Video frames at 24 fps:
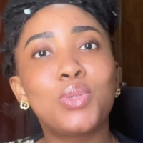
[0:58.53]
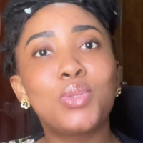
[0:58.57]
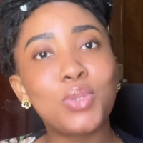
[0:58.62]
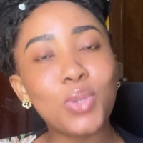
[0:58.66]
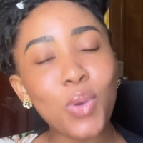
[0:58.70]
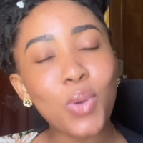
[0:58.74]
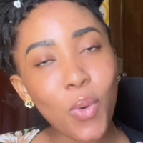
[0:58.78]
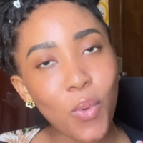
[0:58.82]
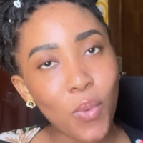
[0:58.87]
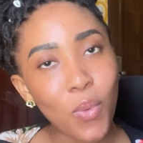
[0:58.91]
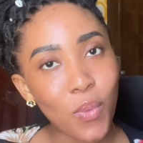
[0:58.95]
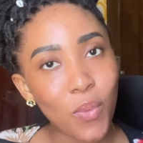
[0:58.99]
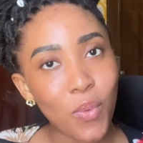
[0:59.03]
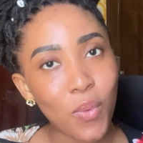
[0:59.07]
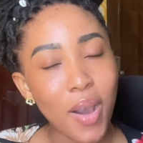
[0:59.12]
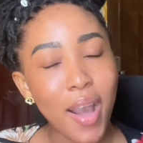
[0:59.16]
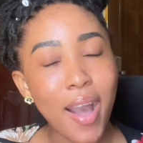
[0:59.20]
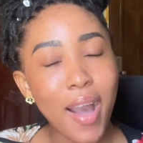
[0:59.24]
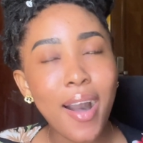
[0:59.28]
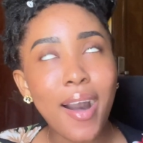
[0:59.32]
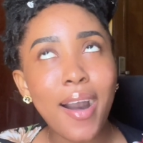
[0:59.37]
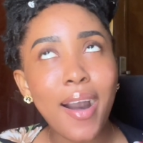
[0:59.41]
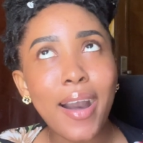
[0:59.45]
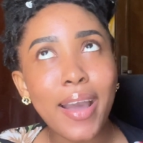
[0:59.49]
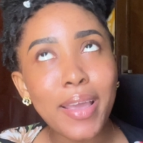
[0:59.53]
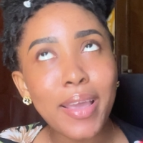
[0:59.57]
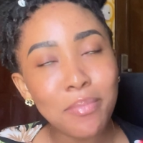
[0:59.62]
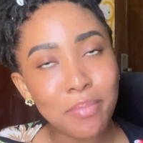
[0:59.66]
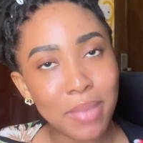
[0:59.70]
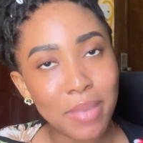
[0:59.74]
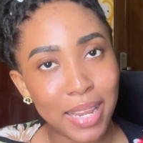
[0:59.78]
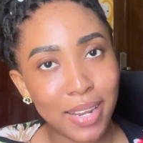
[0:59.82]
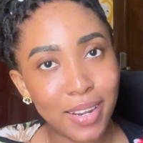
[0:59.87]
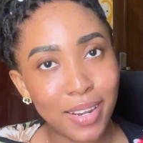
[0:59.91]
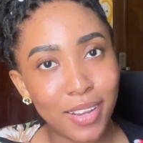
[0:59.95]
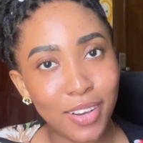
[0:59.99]
So, hi
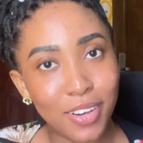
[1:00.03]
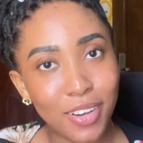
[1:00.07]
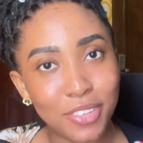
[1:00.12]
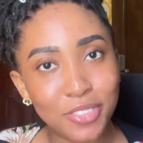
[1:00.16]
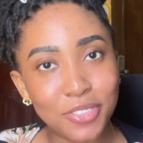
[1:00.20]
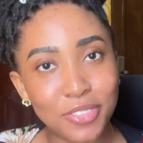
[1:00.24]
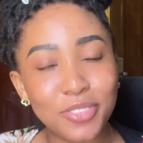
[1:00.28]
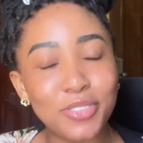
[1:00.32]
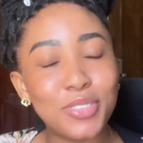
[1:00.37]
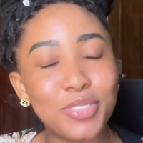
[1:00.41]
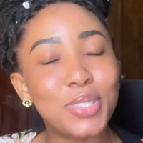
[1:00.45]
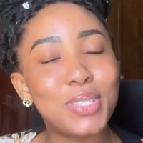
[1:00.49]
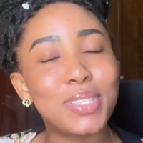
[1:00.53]
my love.